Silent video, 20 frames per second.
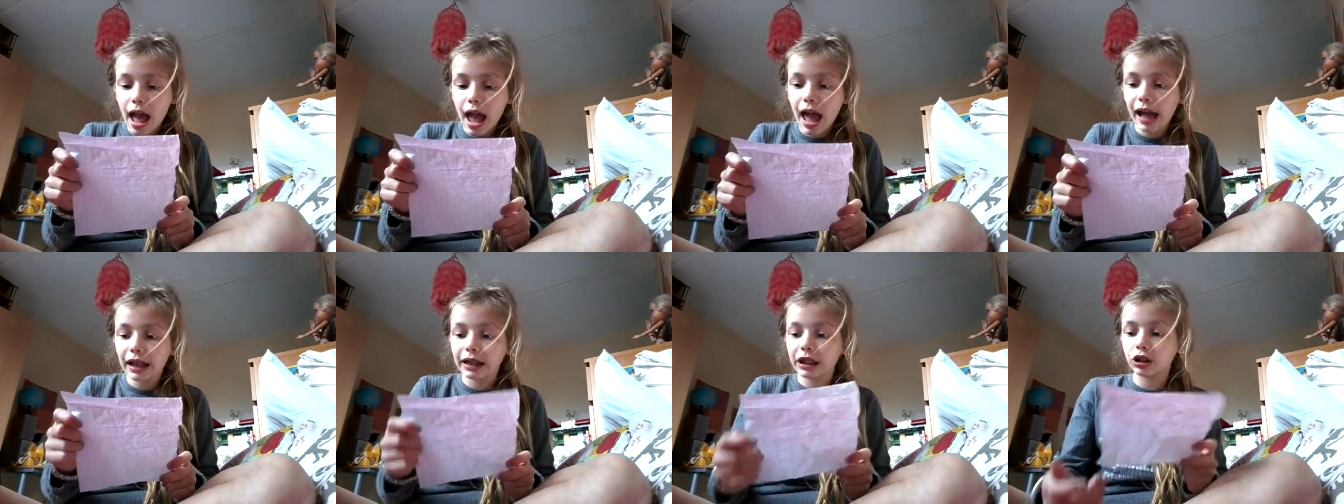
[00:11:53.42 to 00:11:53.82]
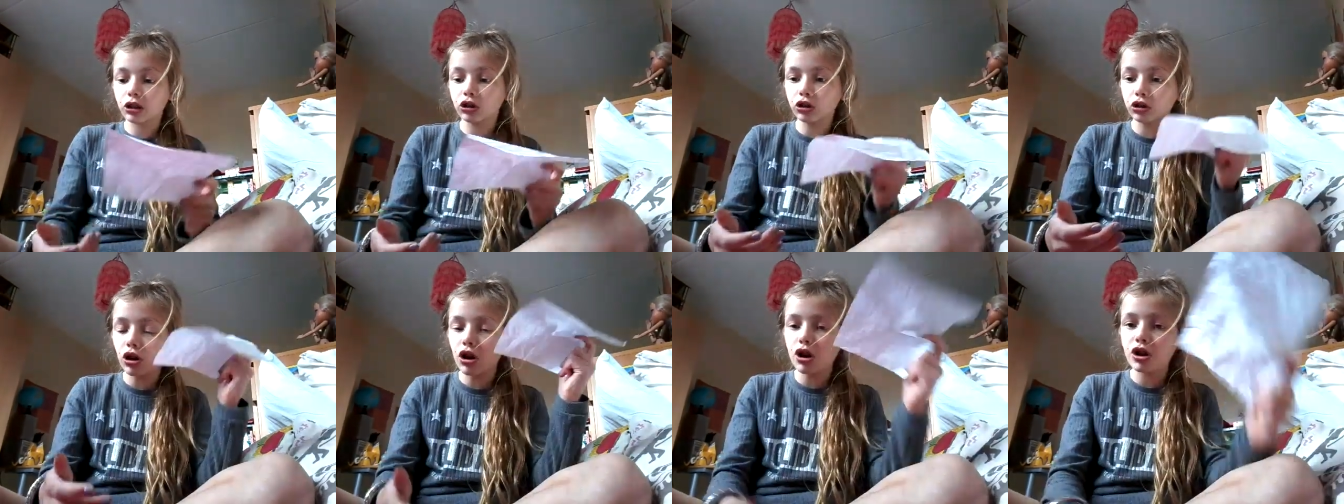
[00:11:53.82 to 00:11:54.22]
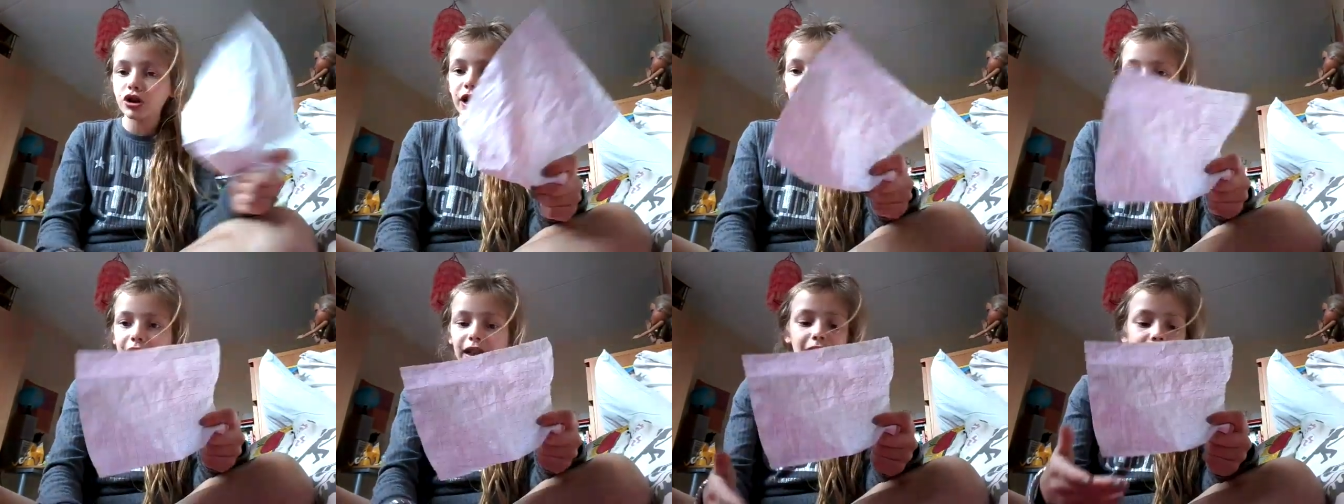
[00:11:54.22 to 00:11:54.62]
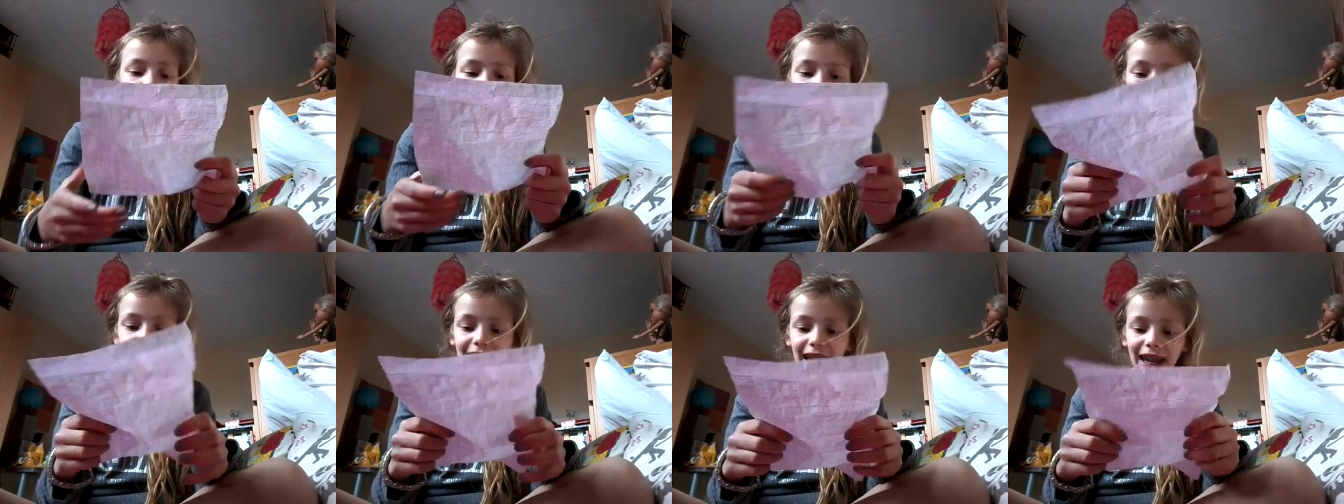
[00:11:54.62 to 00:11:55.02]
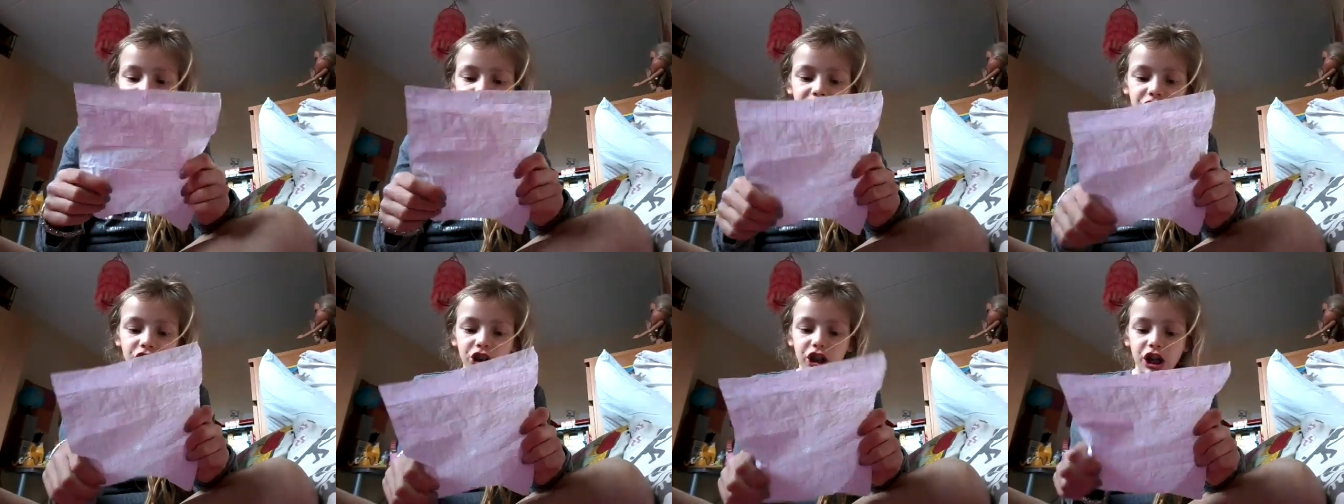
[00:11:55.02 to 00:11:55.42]
And the Trollzak, the
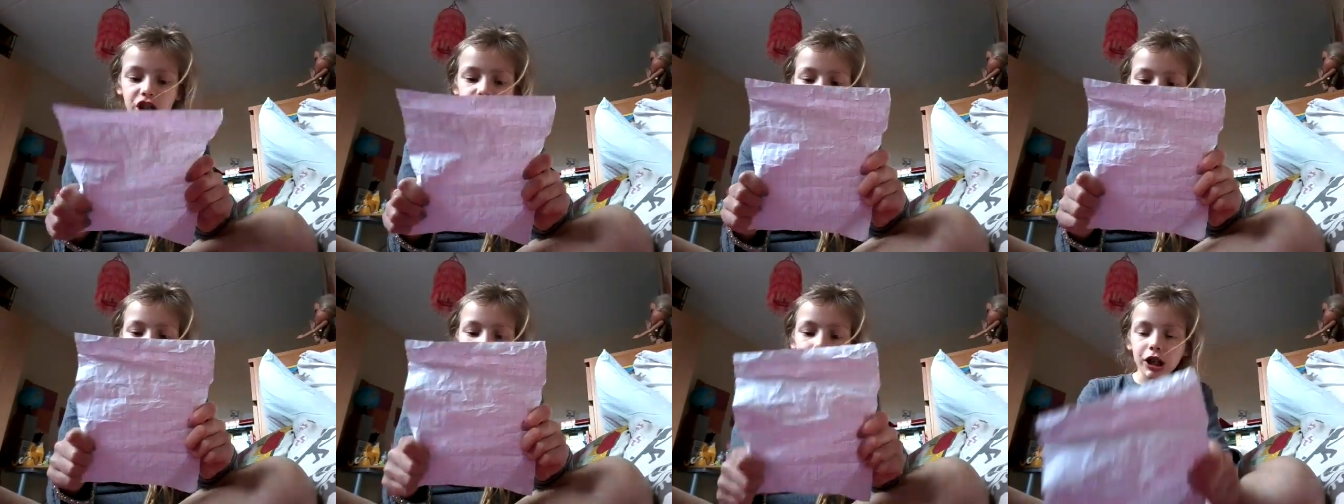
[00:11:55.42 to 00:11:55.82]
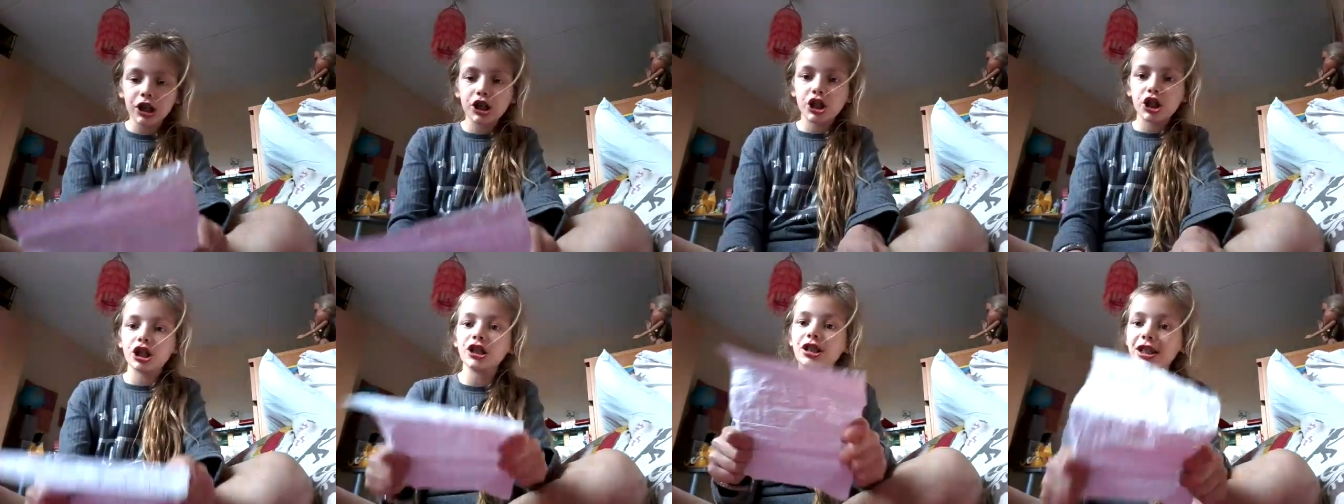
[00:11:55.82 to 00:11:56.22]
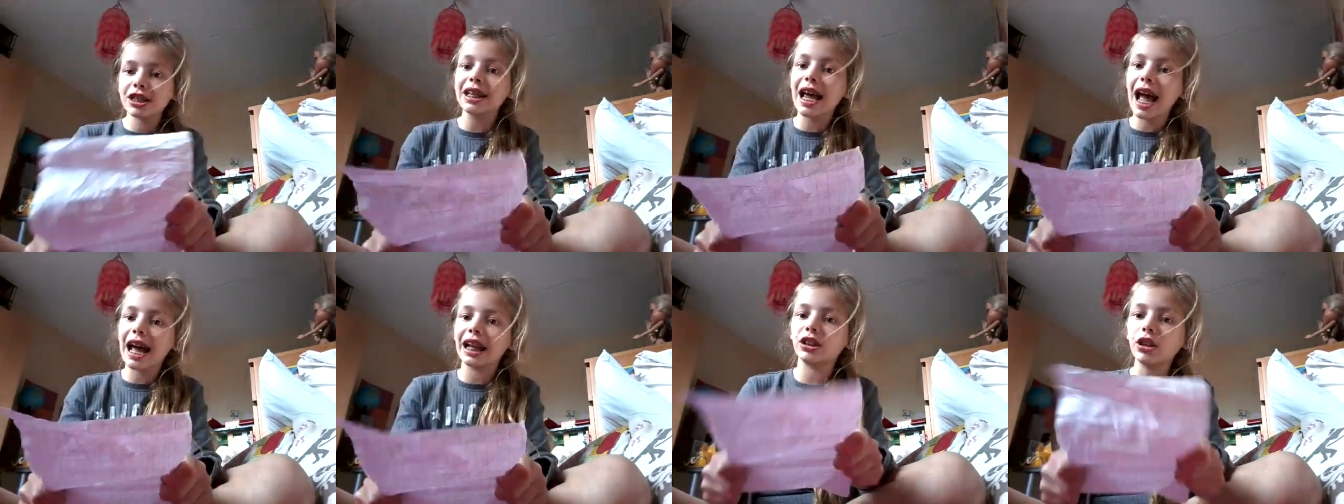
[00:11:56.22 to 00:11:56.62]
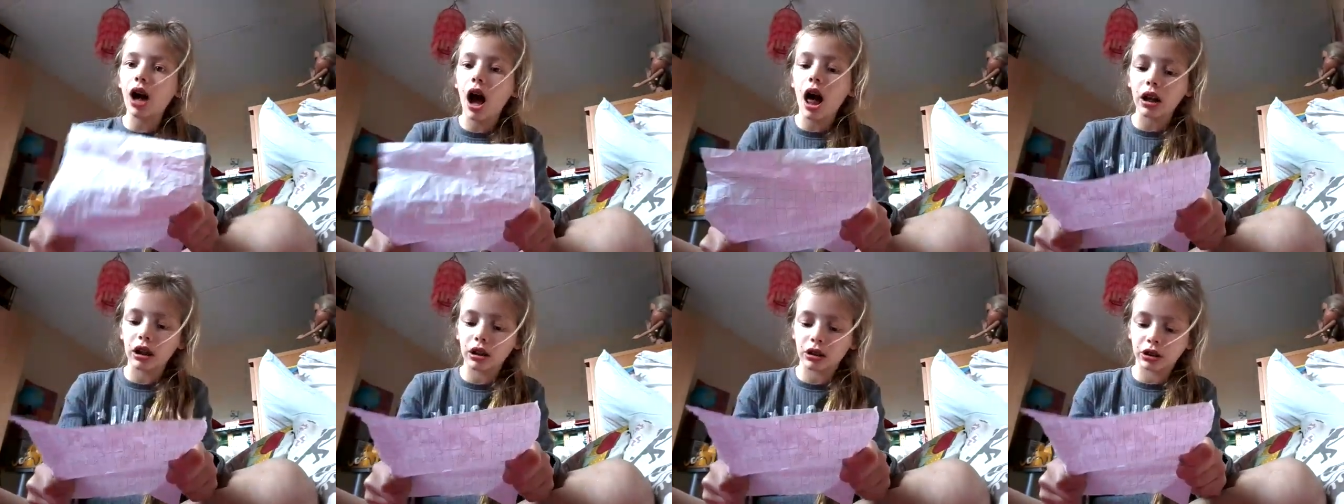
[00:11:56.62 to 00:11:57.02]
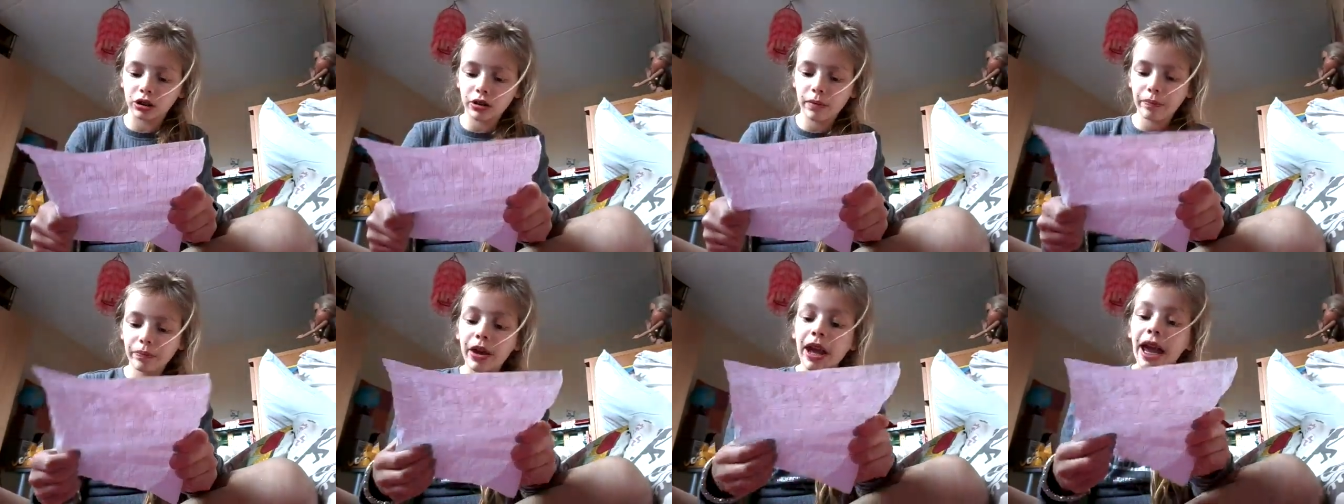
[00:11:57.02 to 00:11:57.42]
extras are just $10.
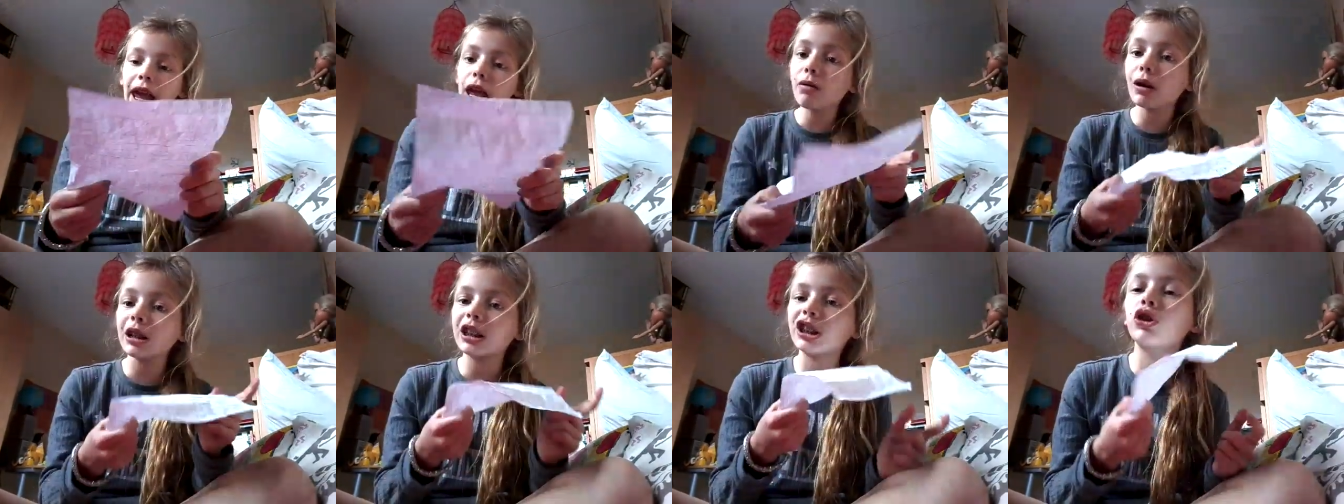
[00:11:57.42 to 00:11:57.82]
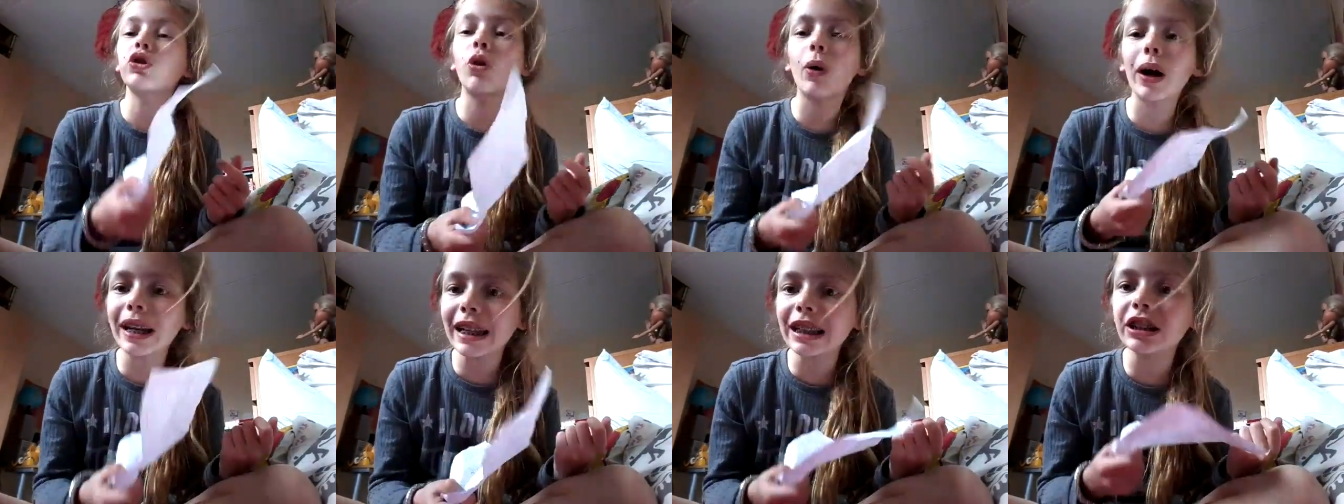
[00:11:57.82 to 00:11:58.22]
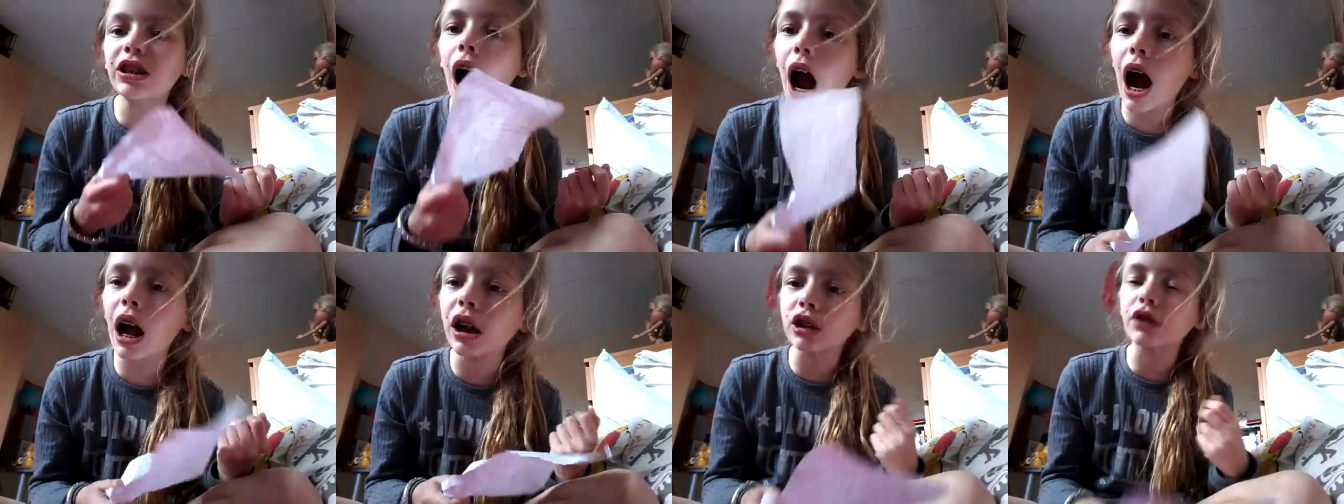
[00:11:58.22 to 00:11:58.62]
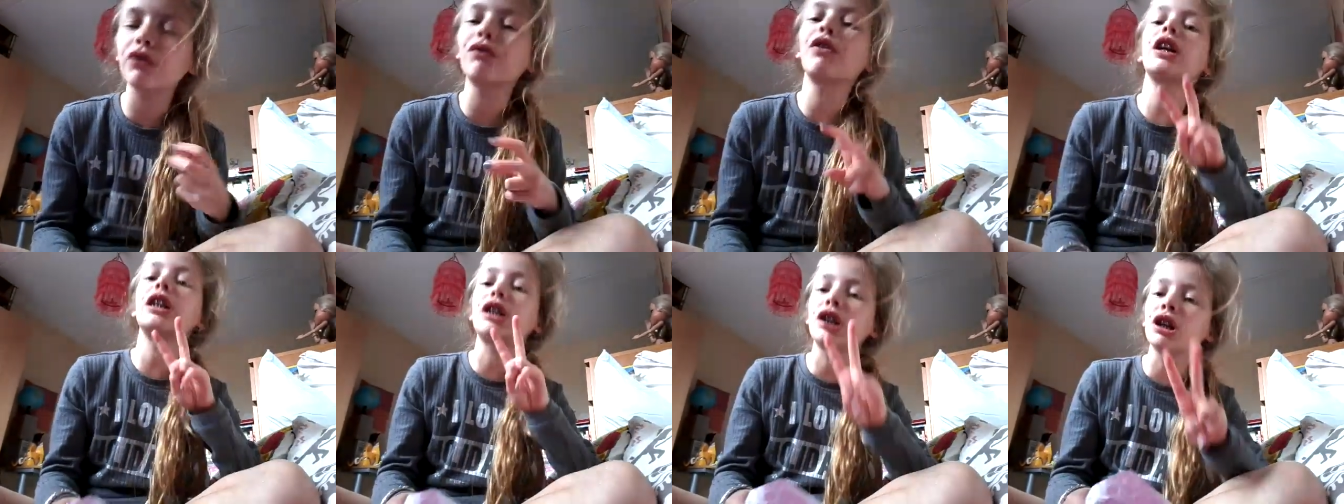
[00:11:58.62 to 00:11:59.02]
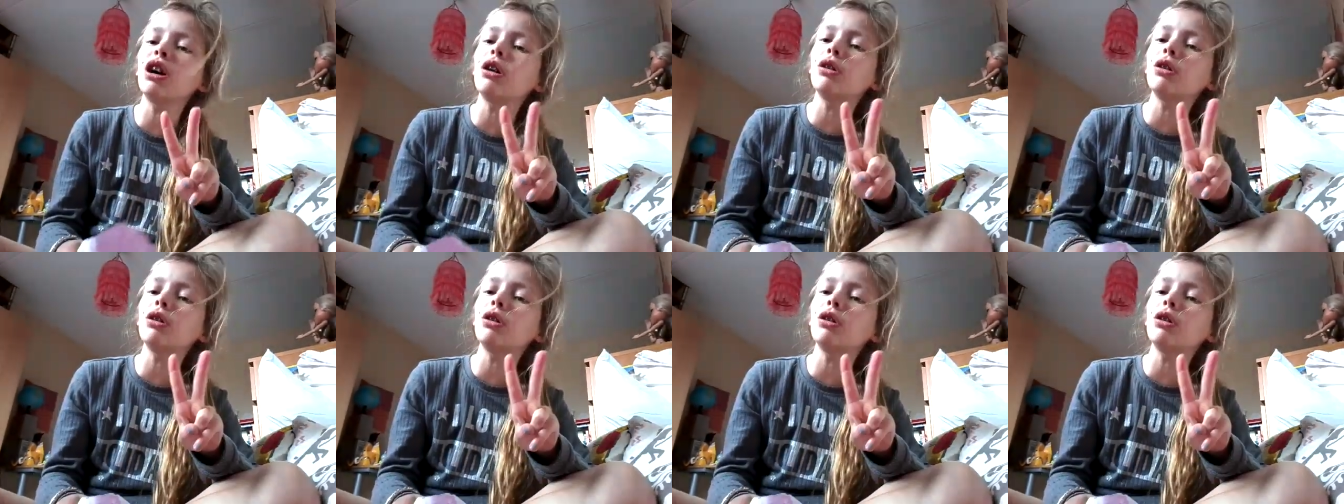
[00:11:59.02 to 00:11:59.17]
It was $20 for 2